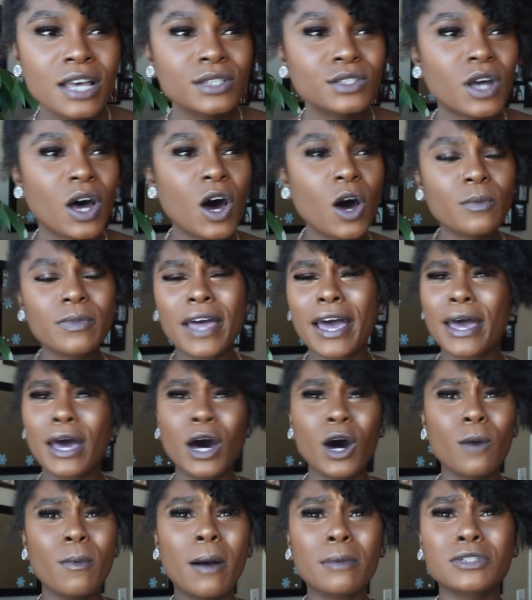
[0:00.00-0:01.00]
So I hope that
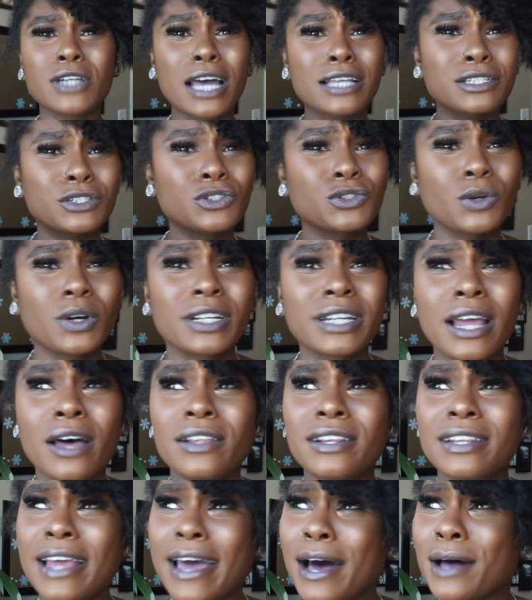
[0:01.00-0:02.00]
helped. I've tried to shorten
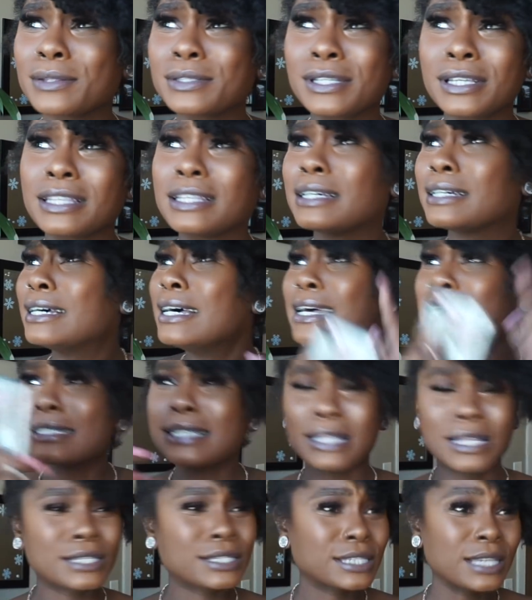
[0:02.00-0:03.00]
that down to
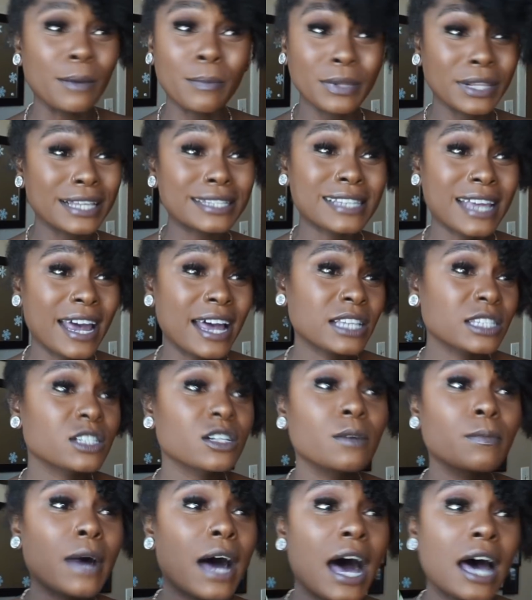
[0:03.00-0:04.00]
the simplest
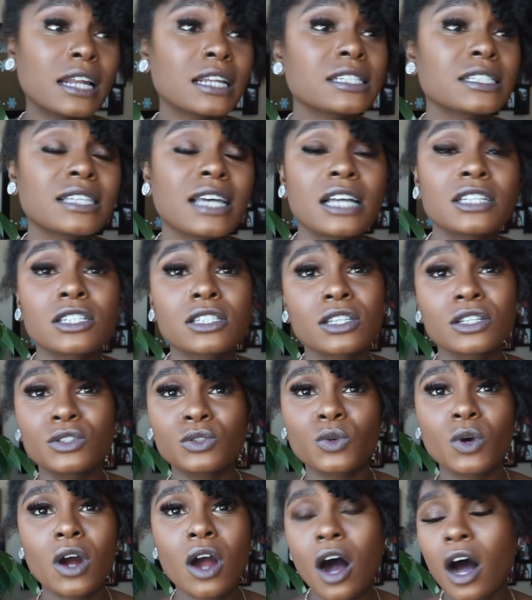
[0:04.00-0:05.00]
answer, but honestly, I just
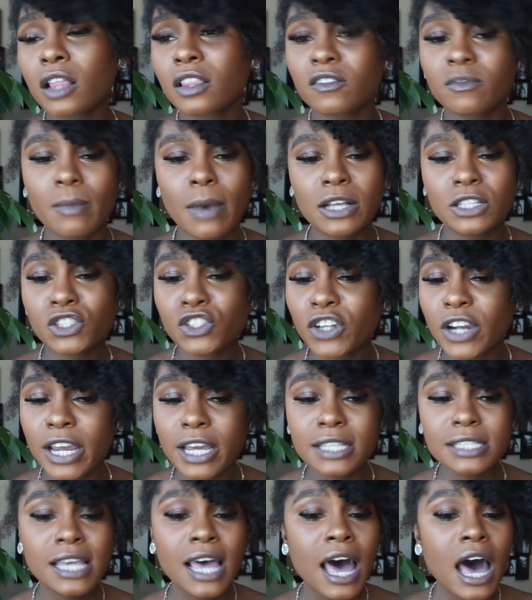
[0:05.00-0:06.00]
adore all of my
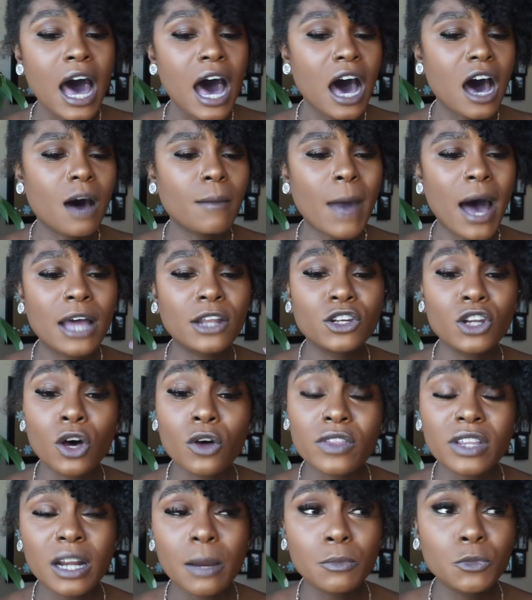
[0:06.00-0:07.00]
traits. I
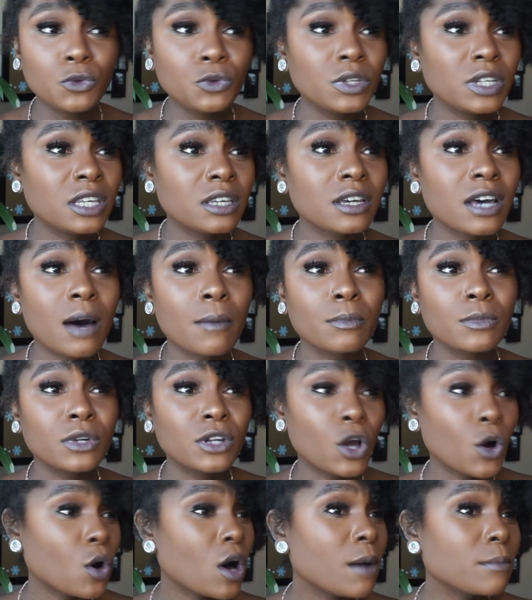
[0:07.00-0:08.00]
know that I'm unique. I
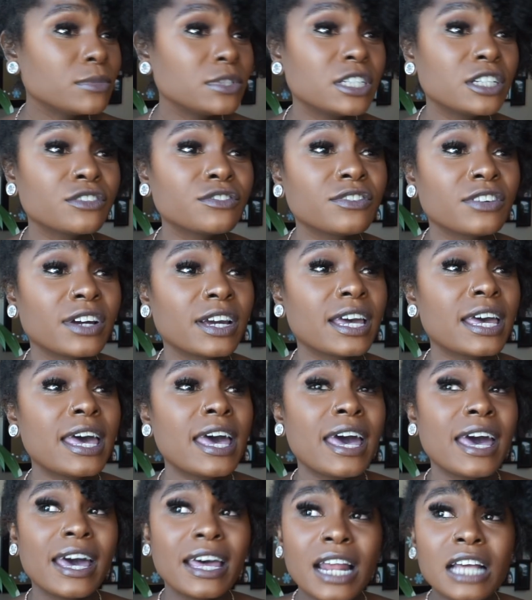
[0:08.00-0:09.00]
know I'm different,
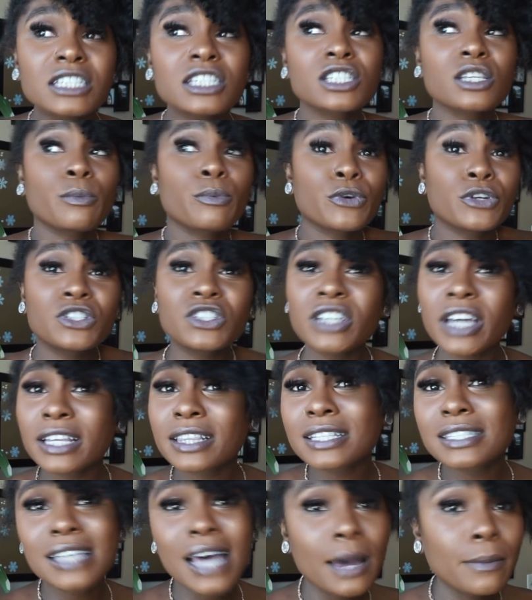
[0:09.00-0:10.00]
and I just appreciate
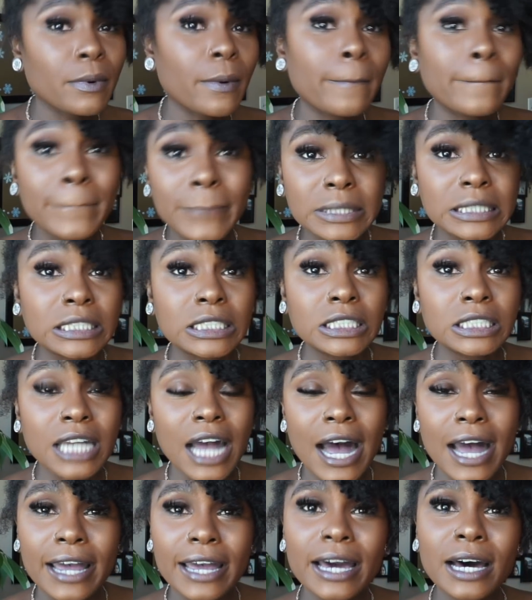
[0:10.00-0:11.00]
the type of bitch
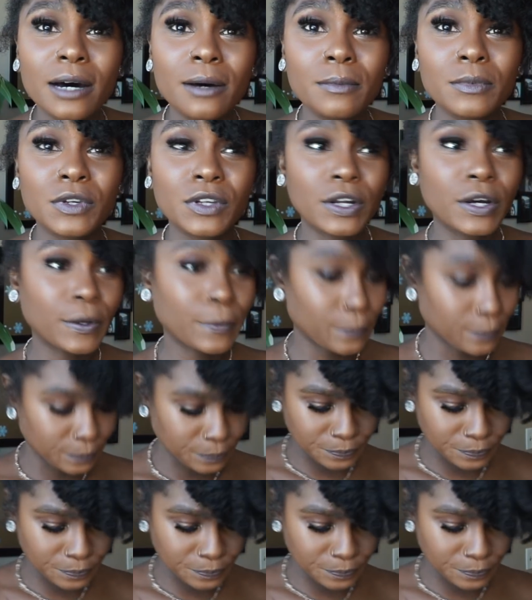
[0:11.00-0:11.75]
I am, you know.